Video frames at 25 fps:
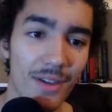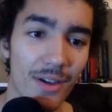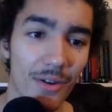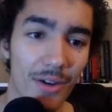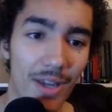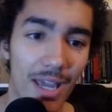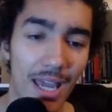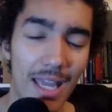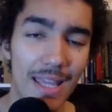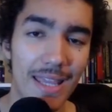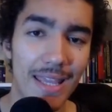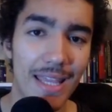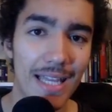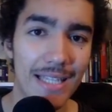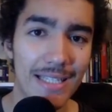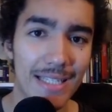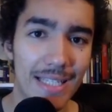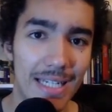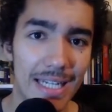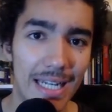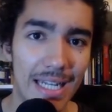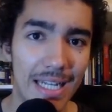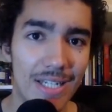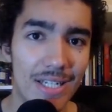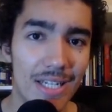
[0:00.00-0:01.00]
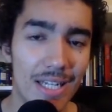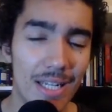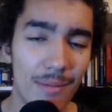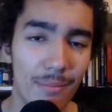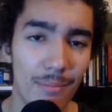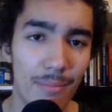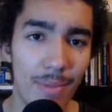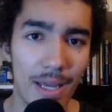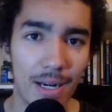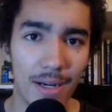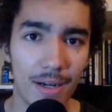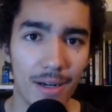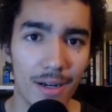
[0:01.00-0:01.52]
Okay, that's literally
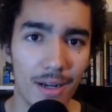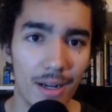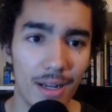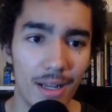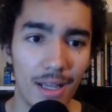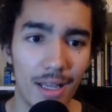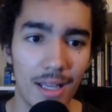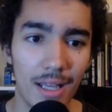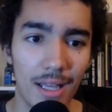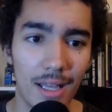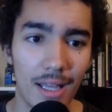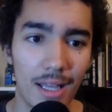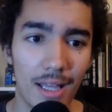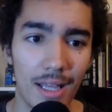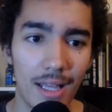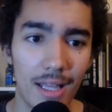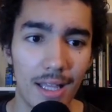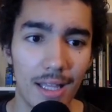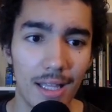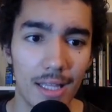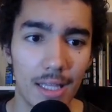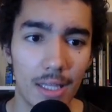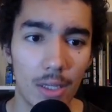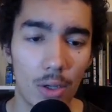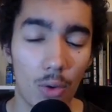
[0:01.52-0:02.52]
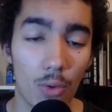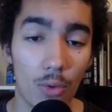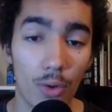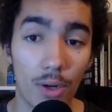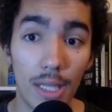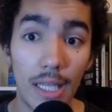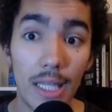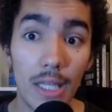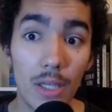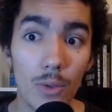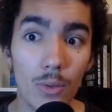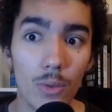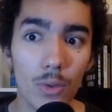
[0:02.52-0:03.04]
better
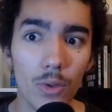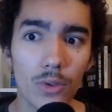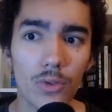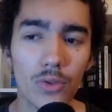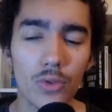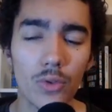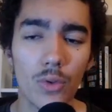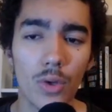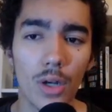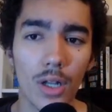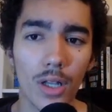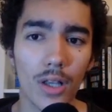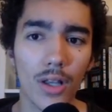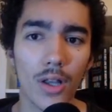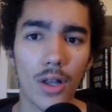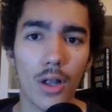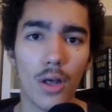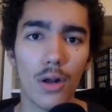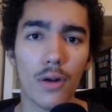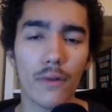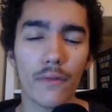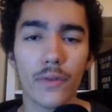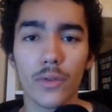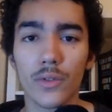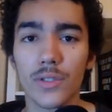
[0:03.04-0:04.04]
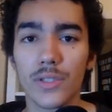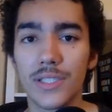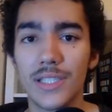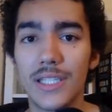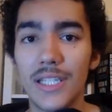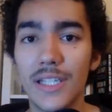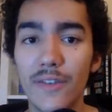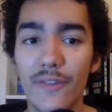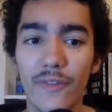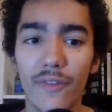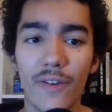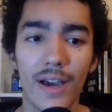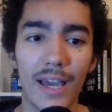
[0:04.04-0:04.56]
or equal to a lot of those
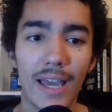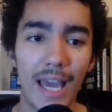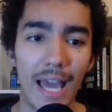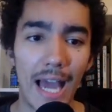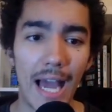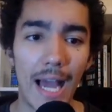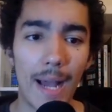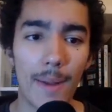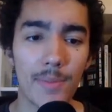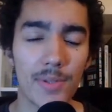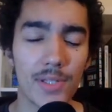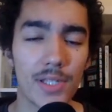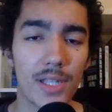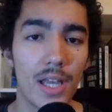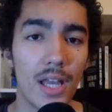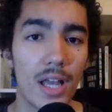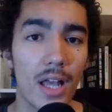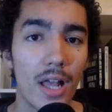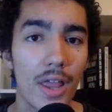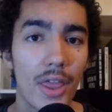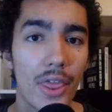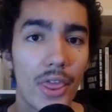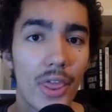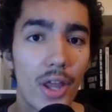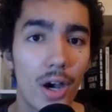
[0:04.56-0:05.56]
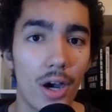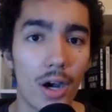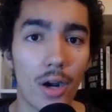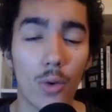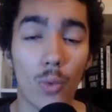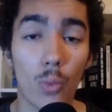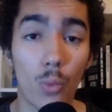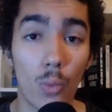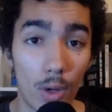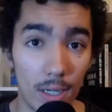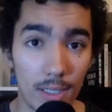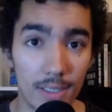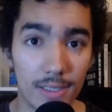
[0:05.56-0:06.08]
DeFi apps that
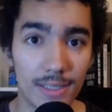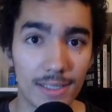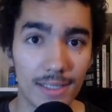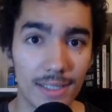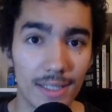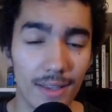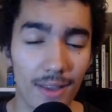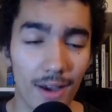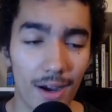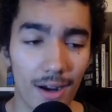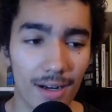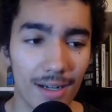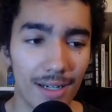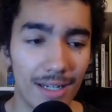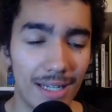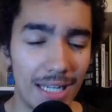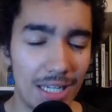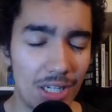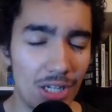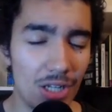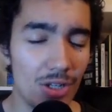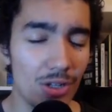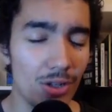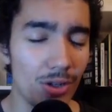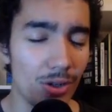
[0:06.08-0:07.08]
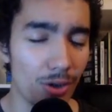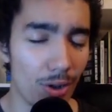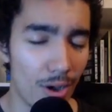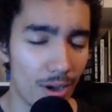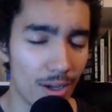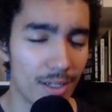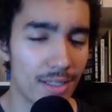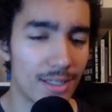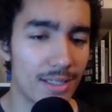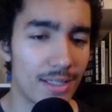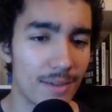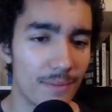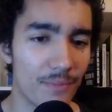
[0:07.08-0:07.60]
are what? That are literally
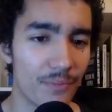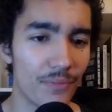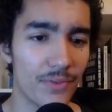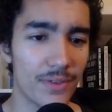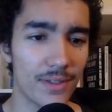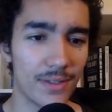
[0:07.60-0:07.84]
locked